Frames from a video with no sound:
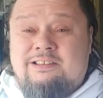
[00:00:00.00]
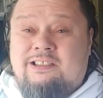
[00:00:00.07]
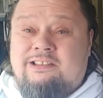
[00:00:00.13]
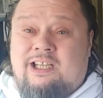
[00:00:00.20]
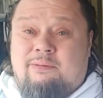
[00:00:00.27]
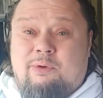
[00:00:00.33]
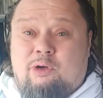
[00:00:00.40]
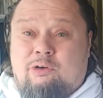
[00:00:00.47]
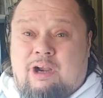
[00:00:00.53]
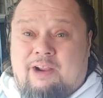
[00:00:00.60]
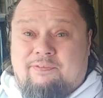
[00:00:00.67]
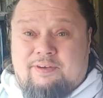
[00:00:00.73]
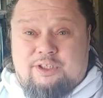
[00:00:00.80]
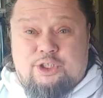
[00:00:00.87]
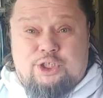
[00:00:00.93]
the
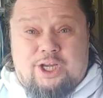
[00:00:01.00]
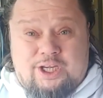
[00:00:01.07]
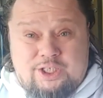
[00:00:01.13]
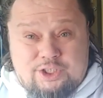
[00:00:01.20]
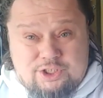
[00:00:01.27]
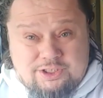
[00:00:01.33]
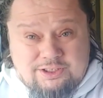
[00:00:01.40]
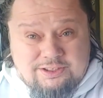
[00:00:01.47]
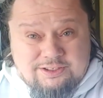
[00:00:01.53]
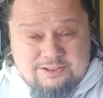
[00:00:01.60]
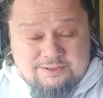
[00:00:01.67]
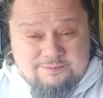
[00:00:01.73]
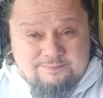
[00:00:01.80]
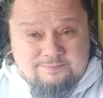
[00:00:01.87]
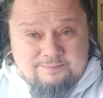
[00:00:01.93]
demographic
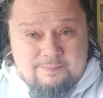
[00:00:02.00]
changes.